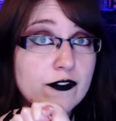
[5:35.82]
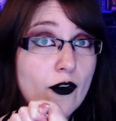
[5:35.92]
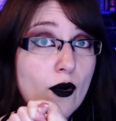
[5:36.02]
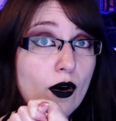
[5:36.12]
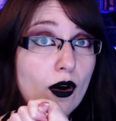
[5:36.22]

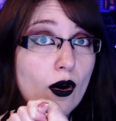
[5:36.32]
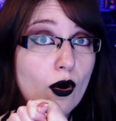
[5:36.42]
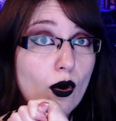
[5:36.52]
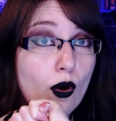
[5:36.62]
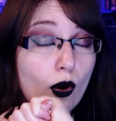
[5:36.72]
for
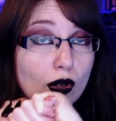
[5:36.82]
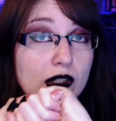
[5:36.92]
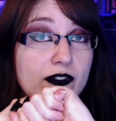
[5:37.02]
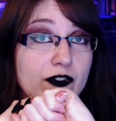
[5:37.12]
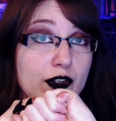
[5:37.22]
all
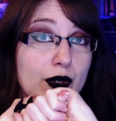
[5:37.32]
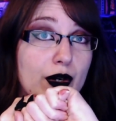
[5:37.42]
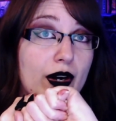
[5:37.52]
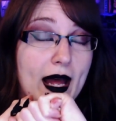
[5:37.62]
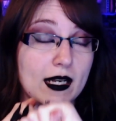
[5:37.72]
of
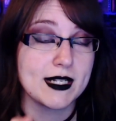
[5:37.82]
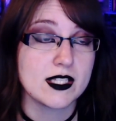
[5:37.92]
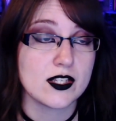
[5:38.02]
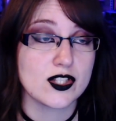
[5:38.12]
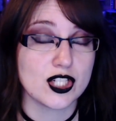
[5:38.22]
your
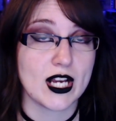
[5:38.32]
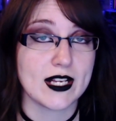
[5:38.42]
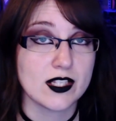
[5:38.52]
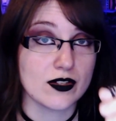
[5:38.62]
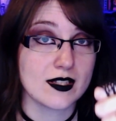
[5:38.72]
elements, such as your